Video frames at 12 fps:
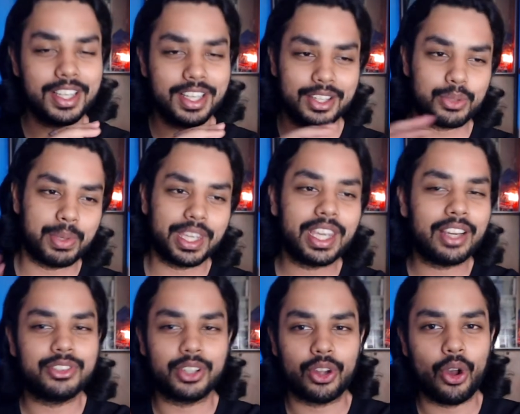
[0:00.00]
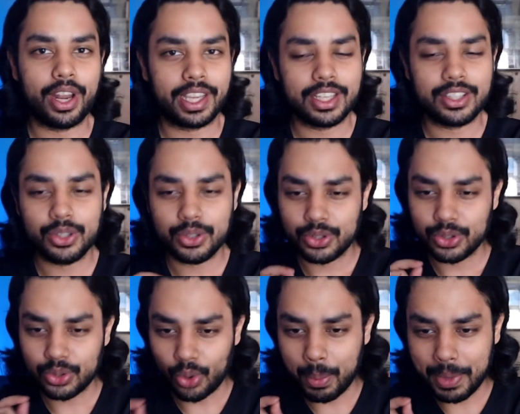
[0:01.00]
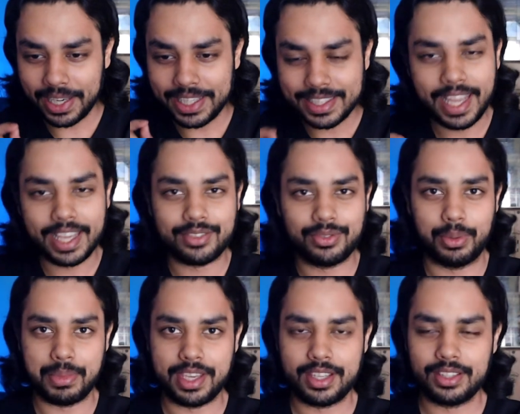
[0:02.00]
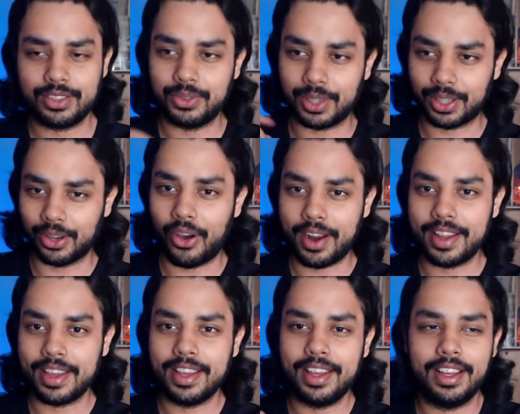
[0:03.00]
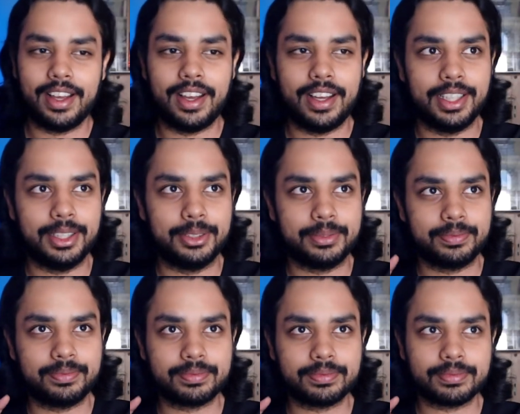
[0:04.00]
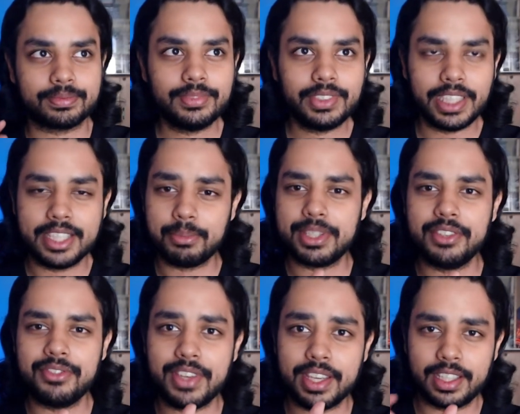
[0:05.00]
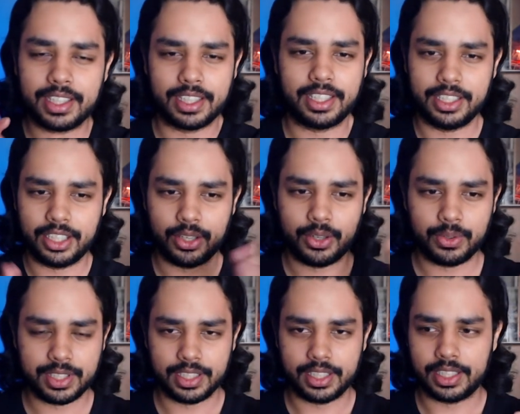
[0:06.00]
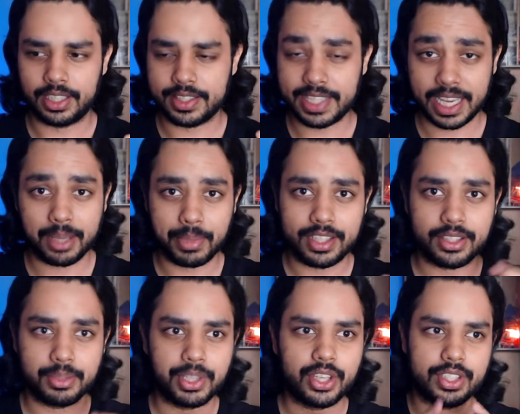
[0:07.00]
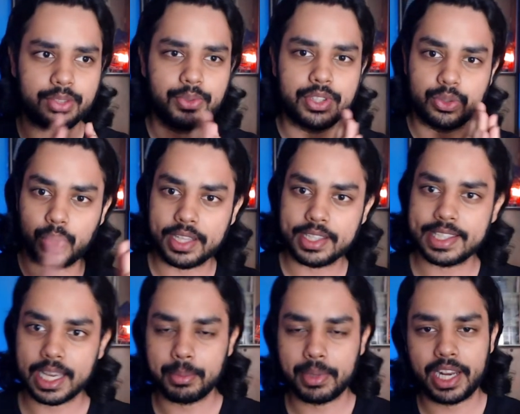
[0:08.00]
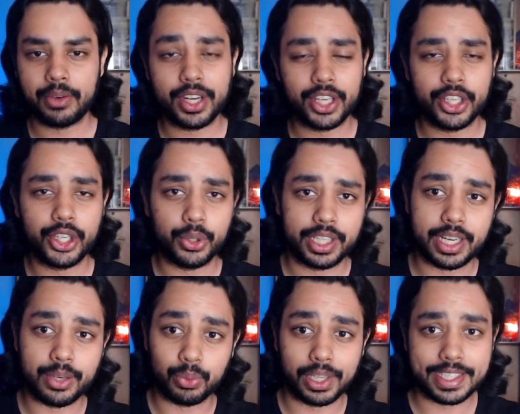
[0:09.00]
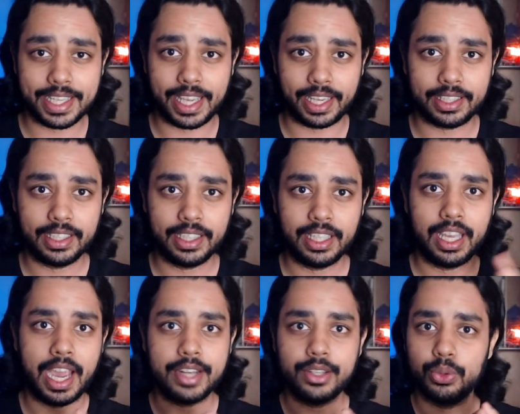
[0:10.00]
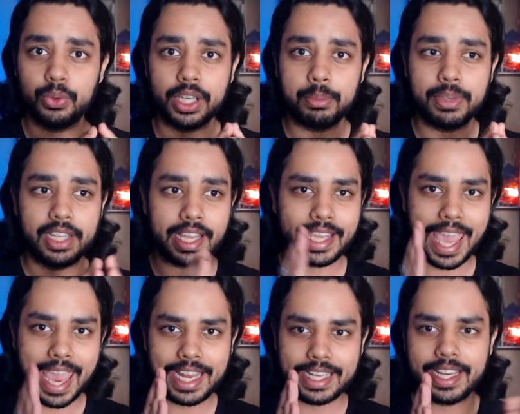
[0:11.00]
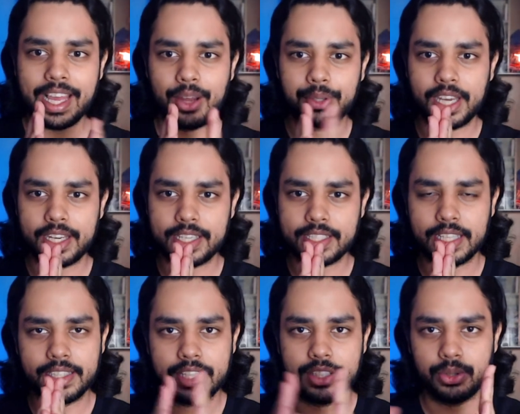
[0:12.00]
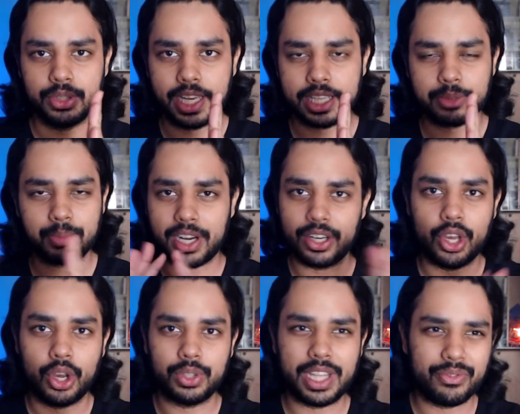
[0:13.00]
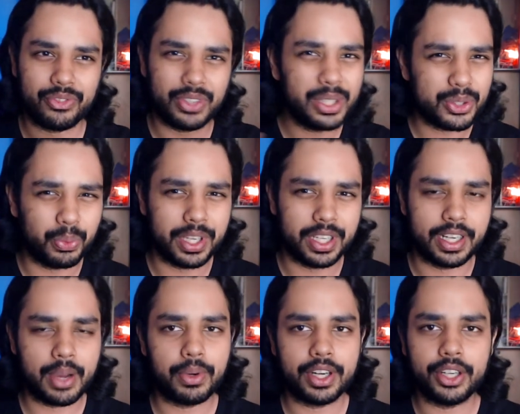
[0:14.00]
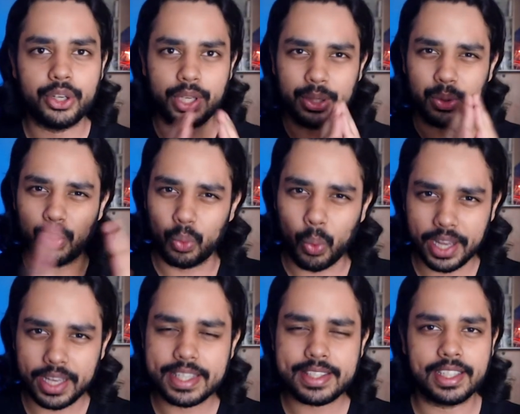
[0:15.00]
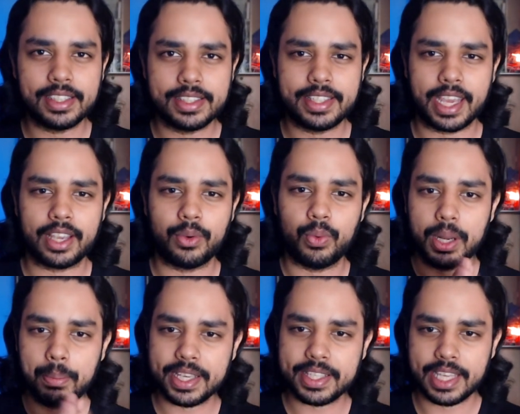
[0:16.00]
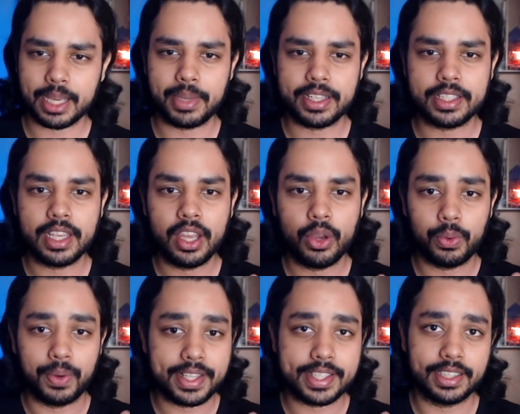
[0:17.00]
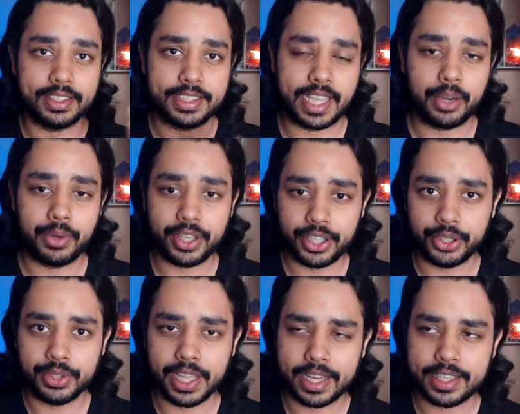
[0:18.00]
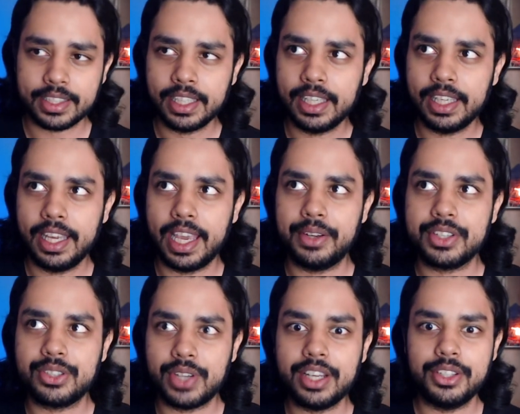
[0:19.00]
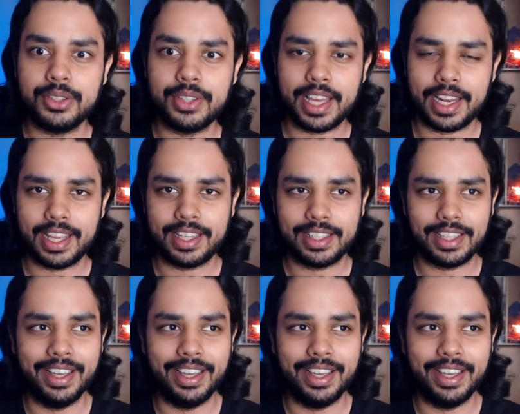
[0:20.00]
speaking of recording it took so many takes for me to record uh, specific uh, you know uh, segments because it was one segment i wanted to do it in one take i don't want to be like edit it out cut it and then do the next part no that feels weird i wanted to do it one single take one big segment one single take i want to do that and I was trying to do that, and